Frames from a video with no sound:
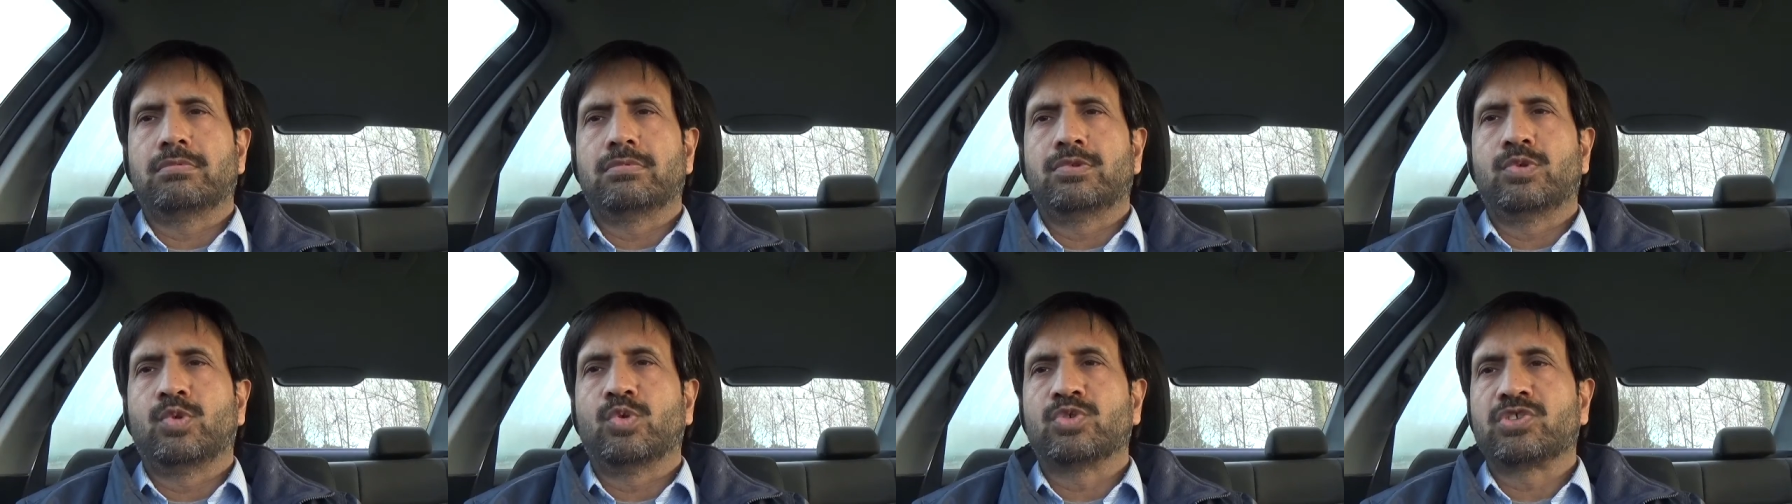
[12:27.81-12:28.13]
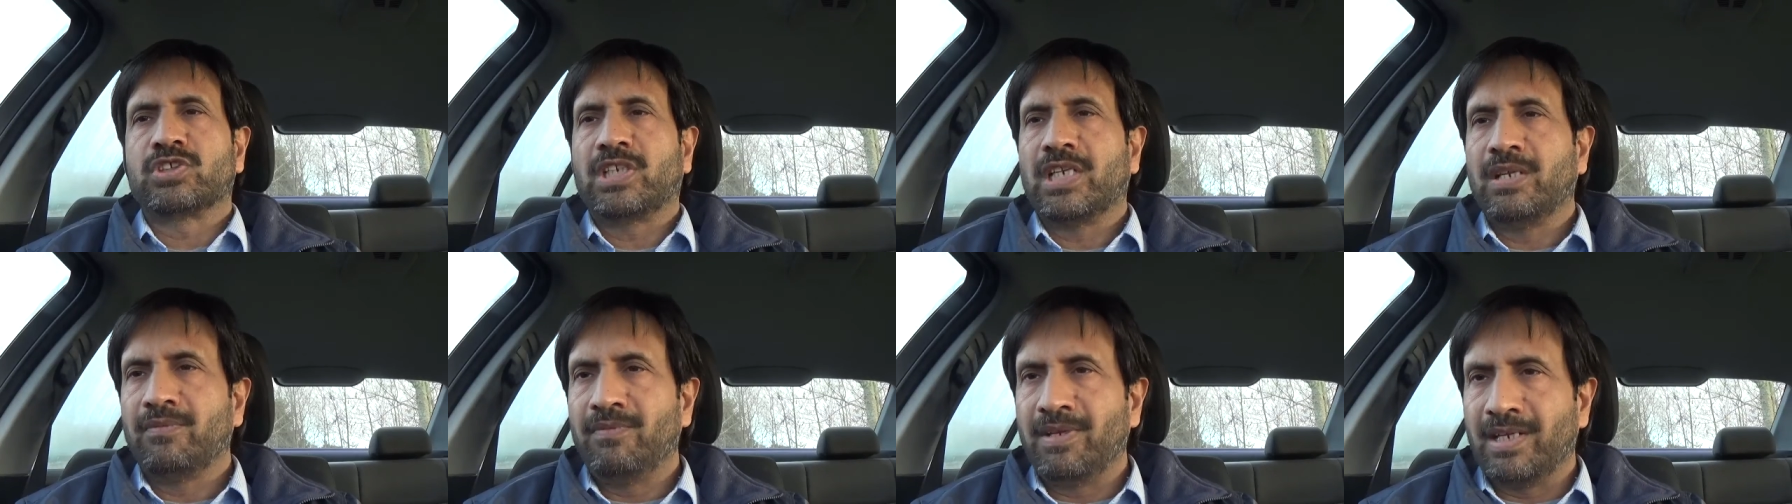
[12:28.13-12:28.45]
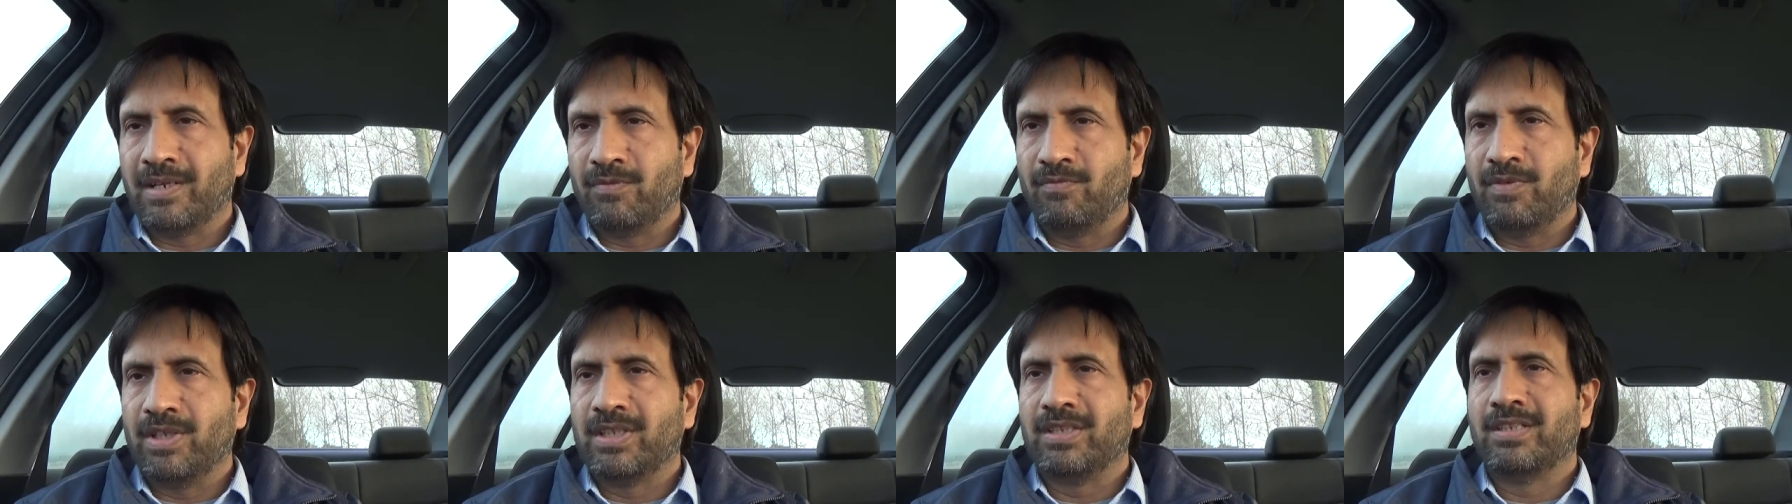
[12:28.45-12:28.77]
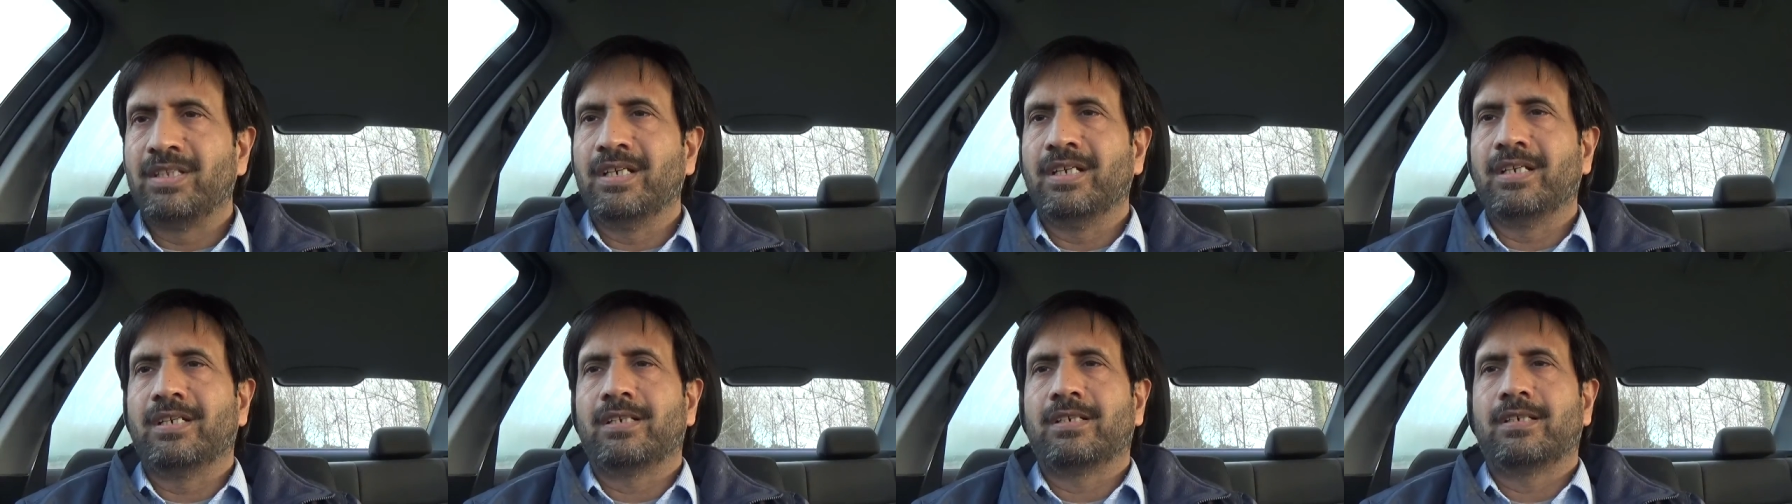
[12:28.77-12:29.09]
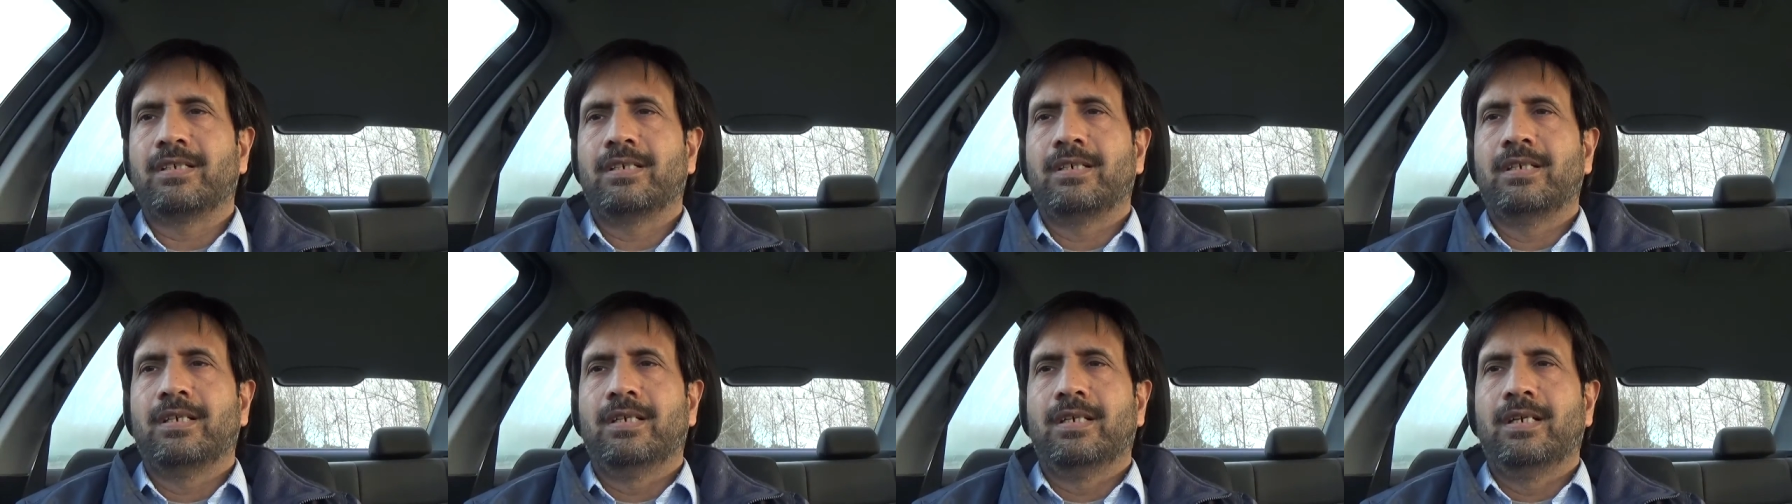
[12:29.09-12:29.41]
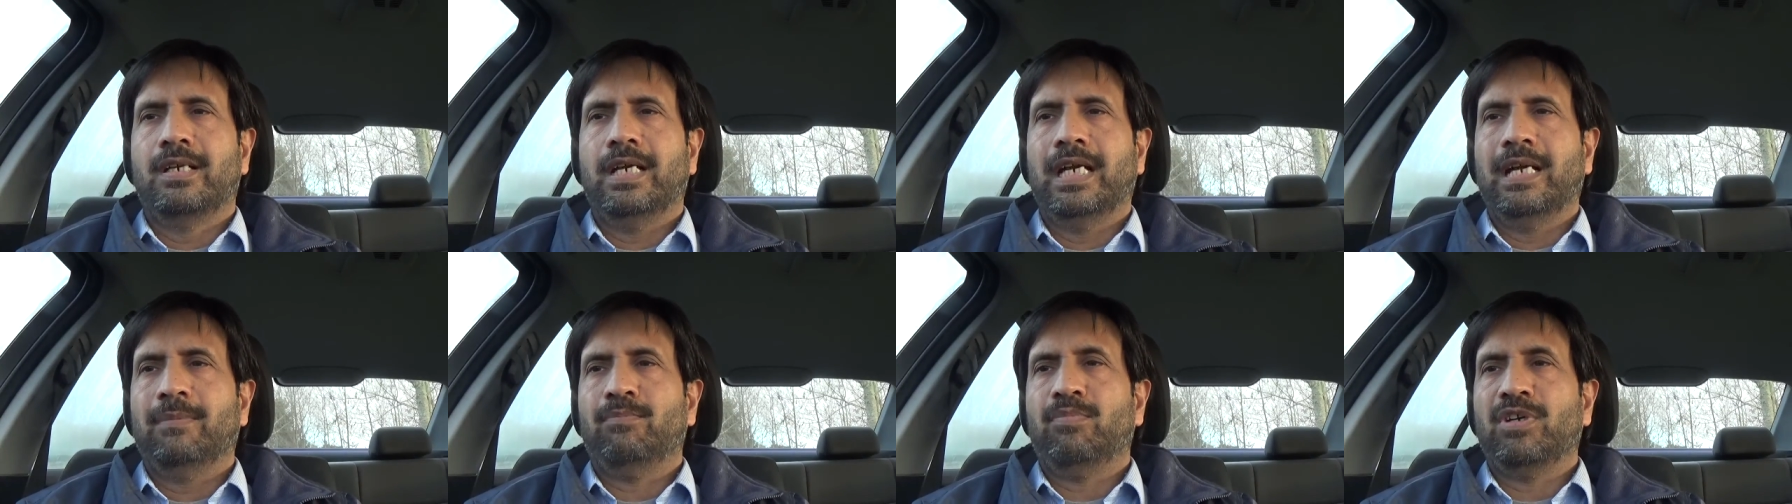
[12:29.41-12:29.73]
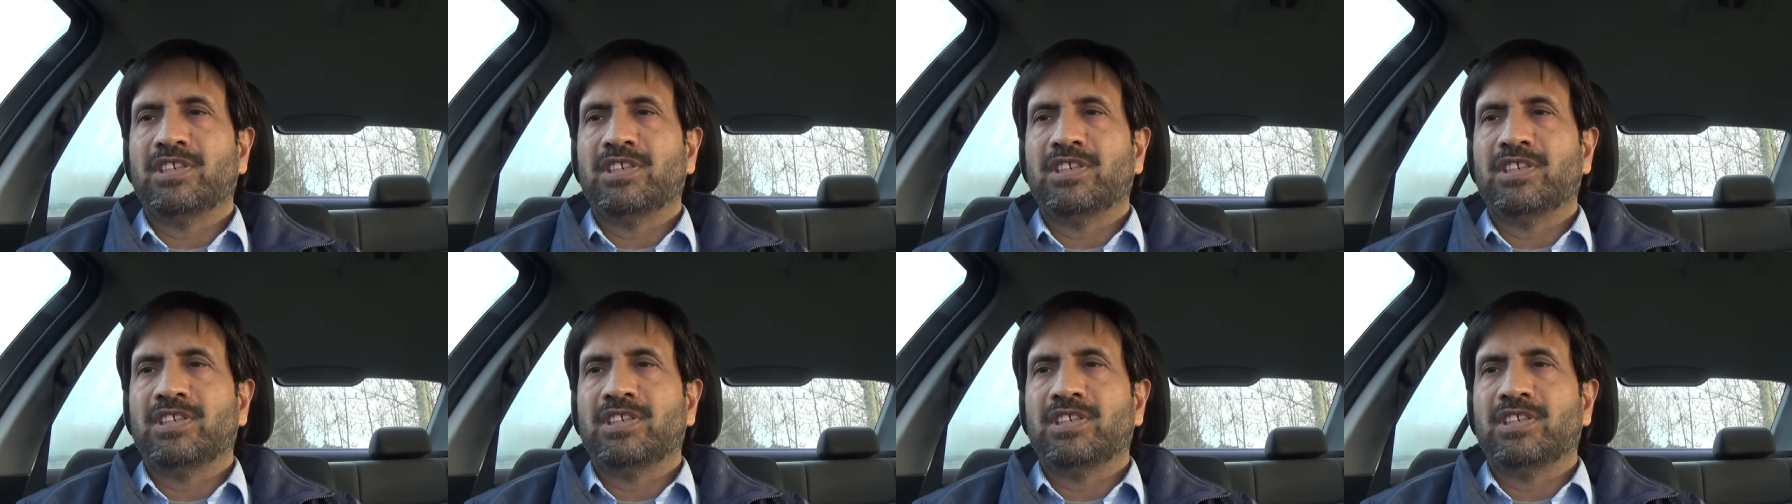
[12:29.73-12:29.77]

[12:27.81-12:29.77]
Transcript: those living with it and